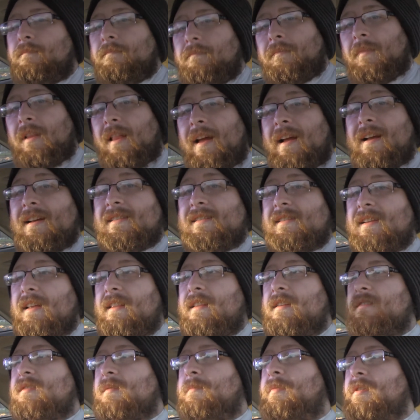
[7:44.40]
Like I said,
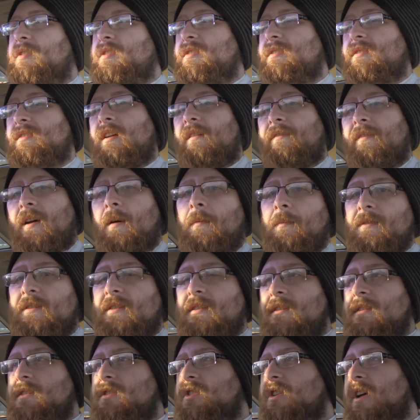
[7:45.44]
there's a bunch of stuff coming
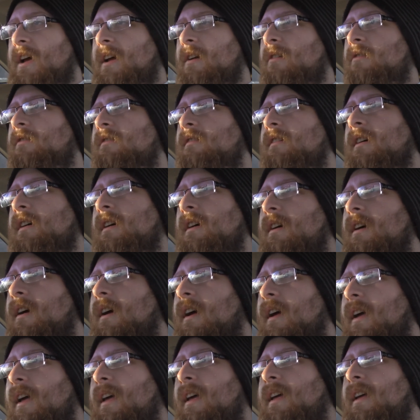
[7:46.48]
to the channel,
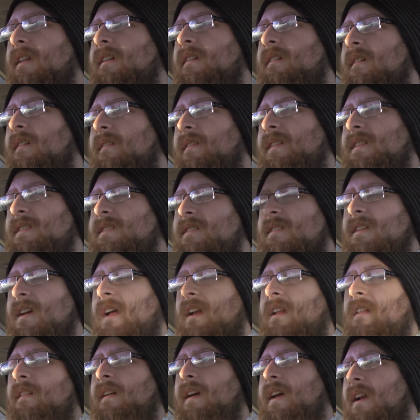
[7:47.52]
and this is kind
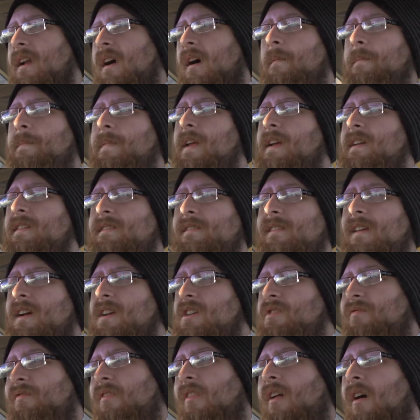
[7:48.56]
of like an update
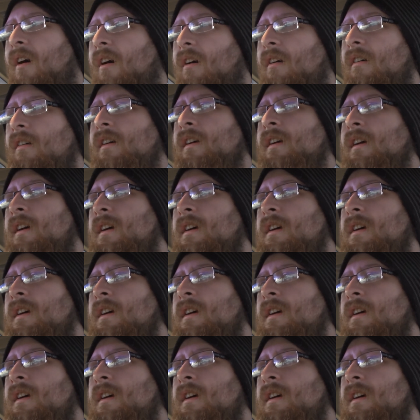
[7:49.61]
/ vlog.